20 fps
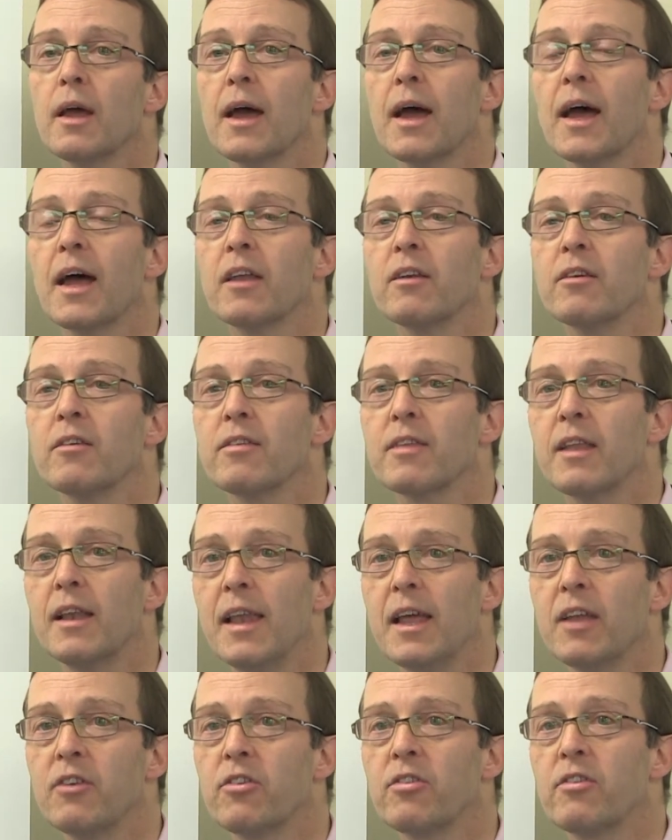And the
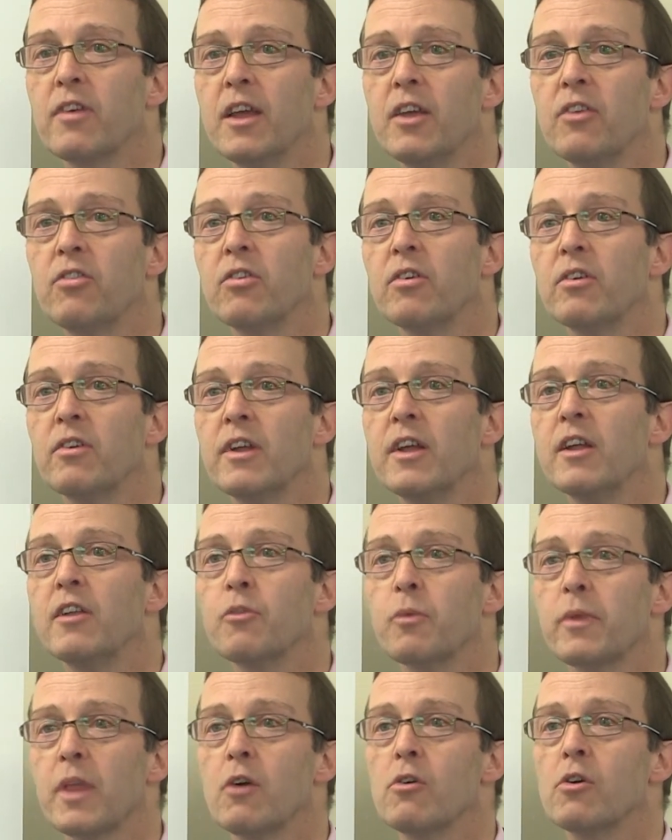legislation deals
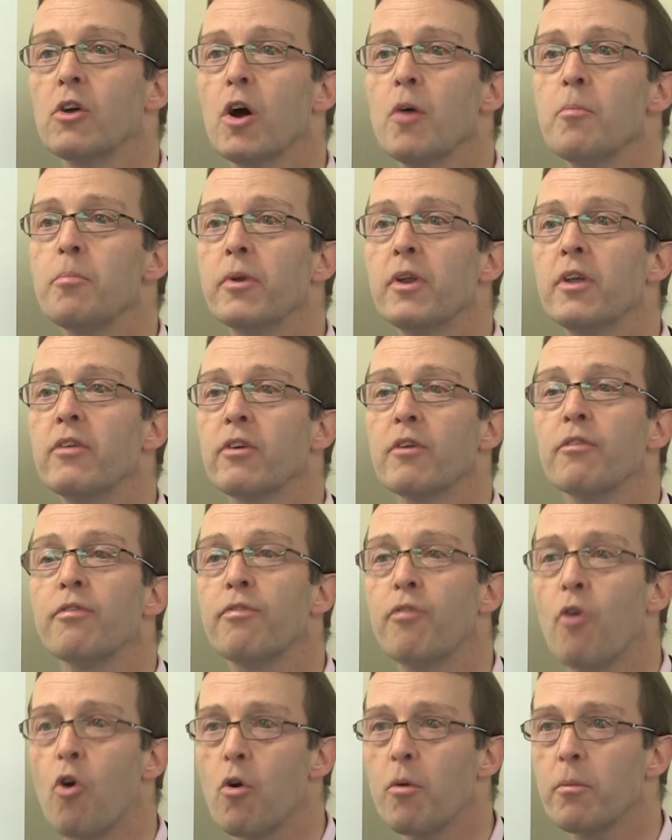with how companies are
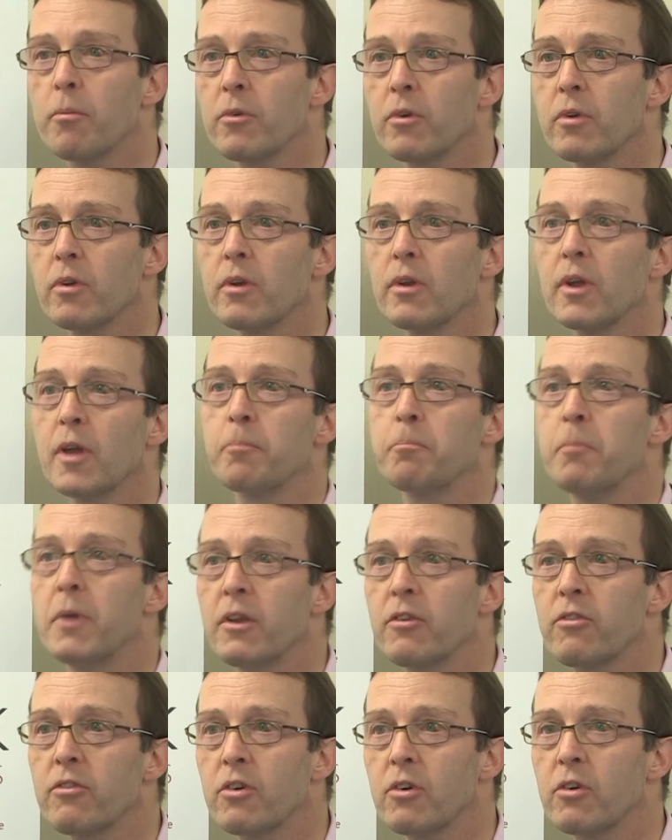formed,
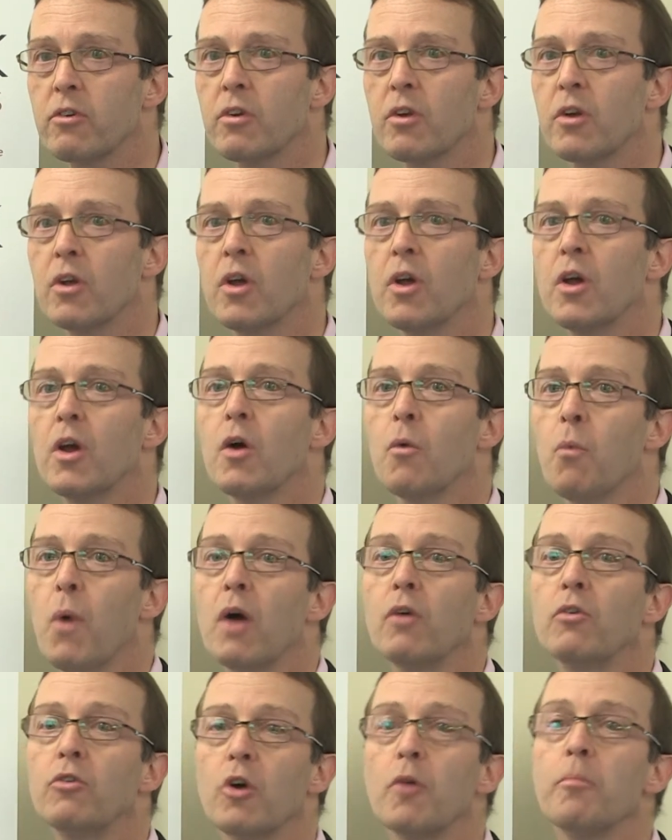administered,
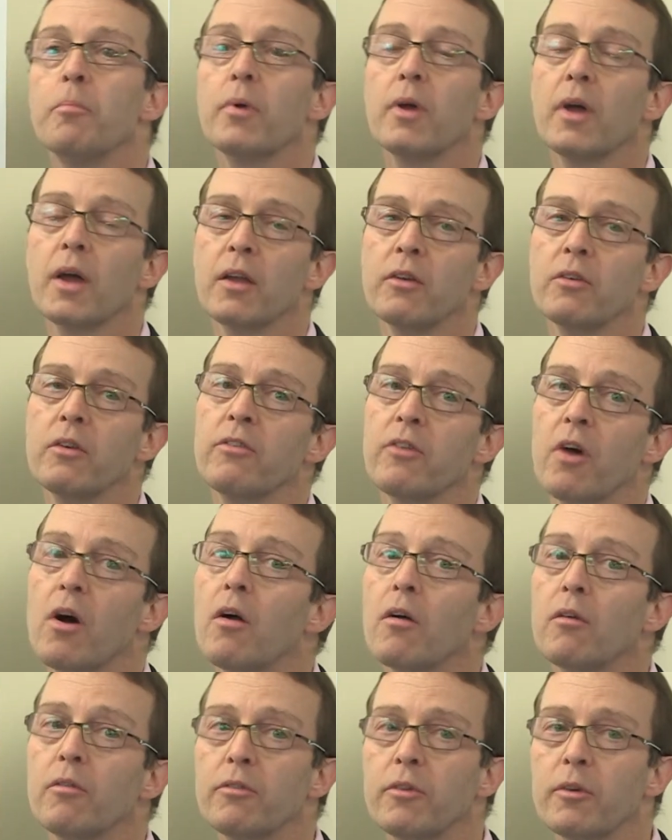wound up and
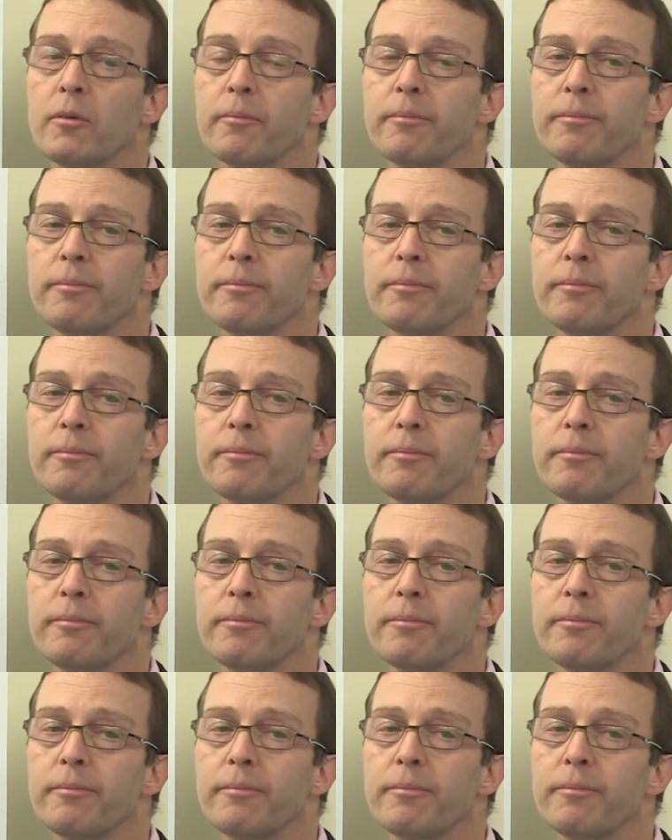dissolved.